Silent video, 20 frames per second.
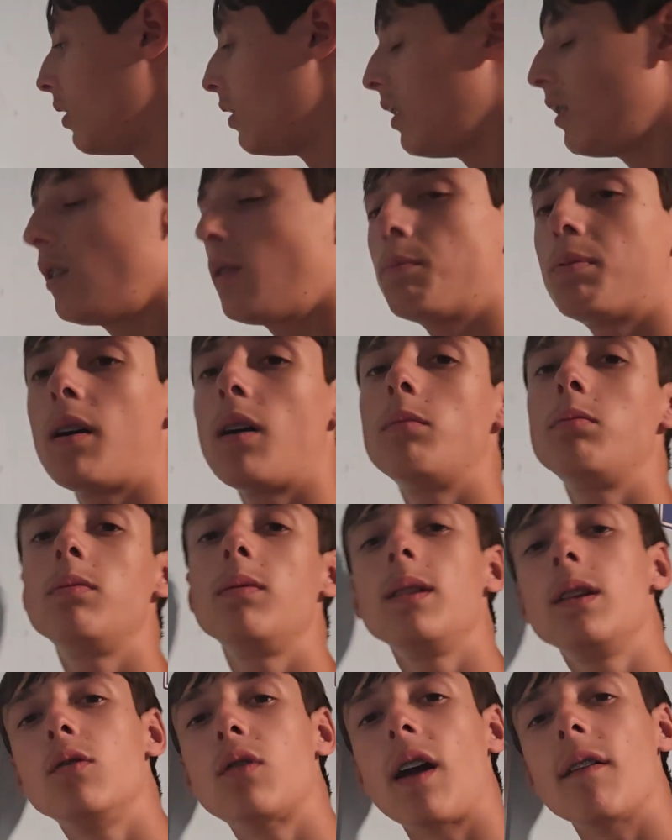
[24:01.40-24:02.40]
This is
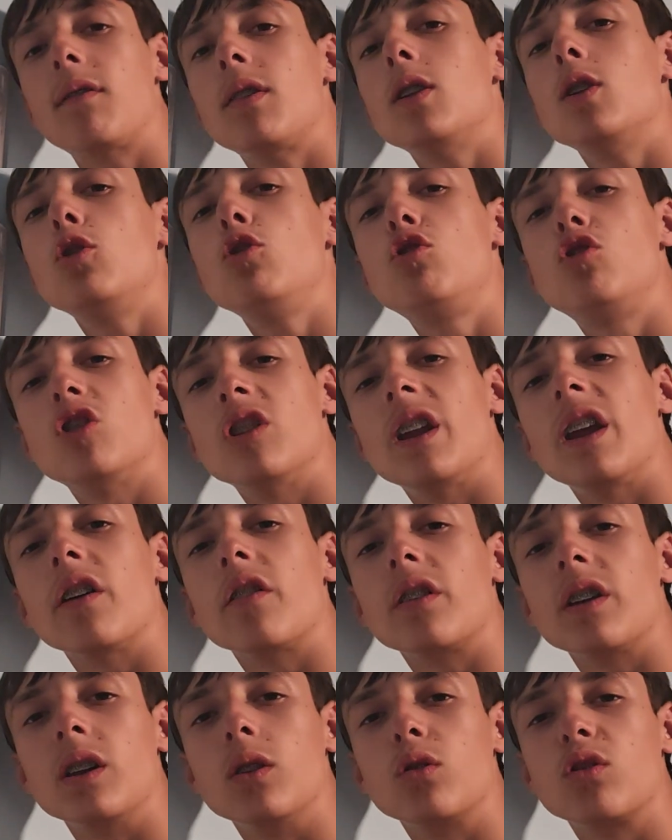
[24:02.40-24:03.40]
probably
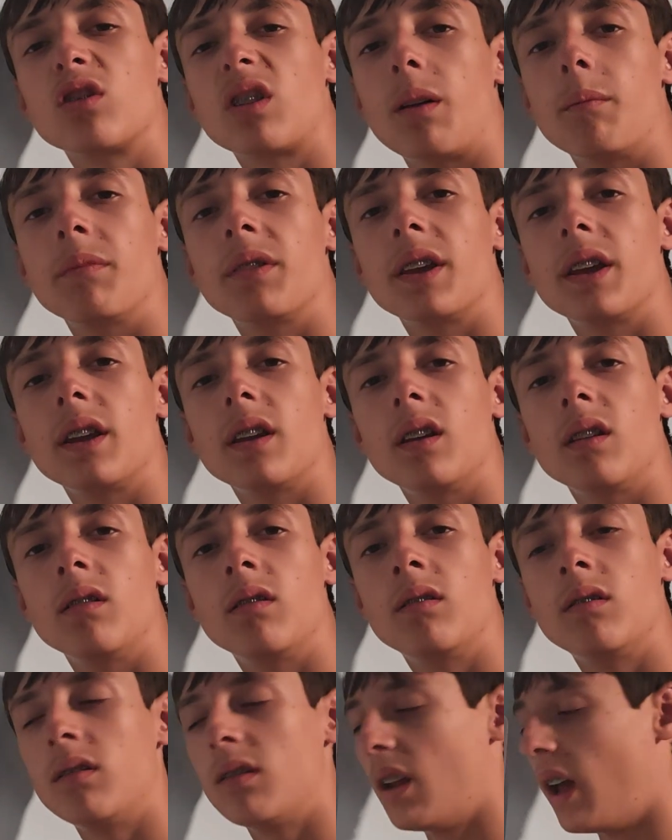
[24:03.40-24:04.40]
revolutionary or something.
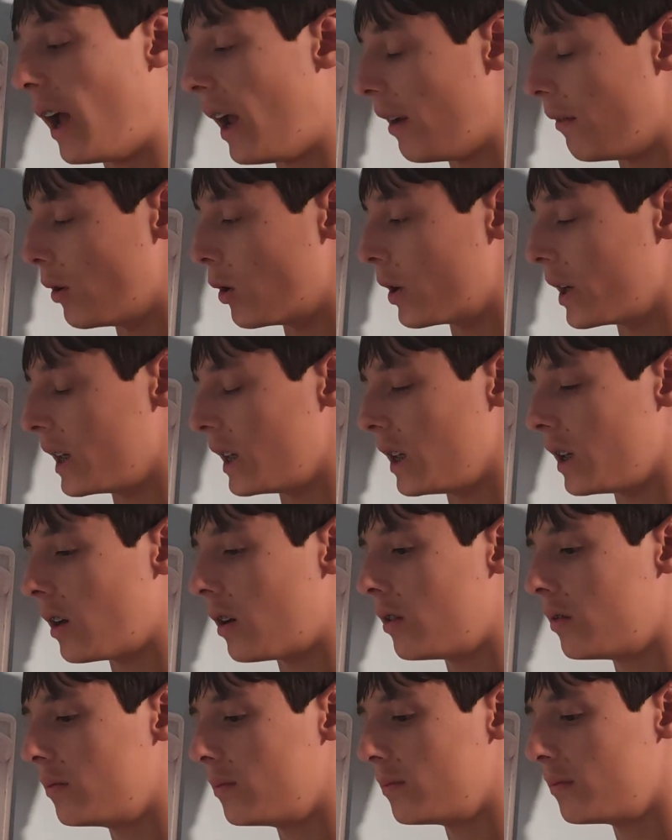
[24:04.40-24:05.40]
I have no
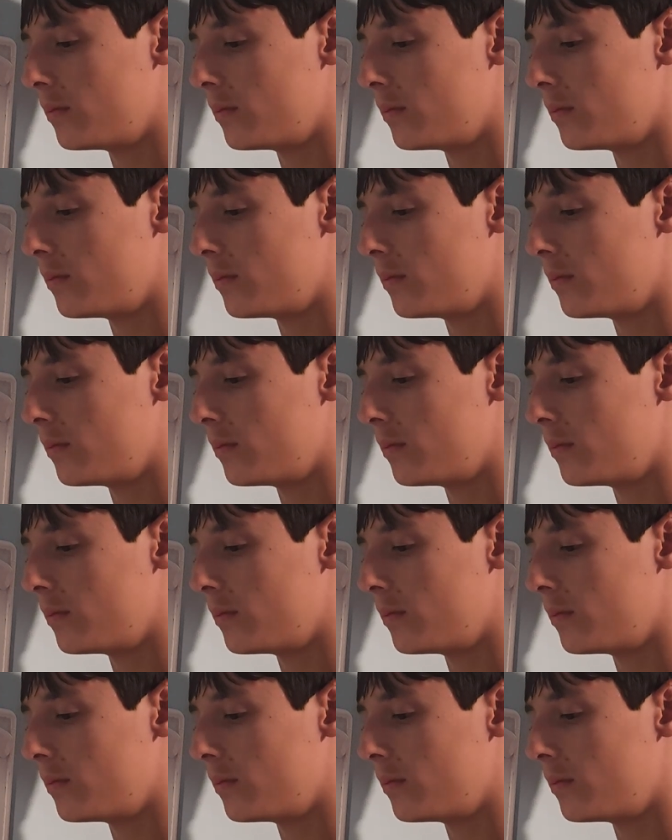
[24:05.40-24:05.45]
idea.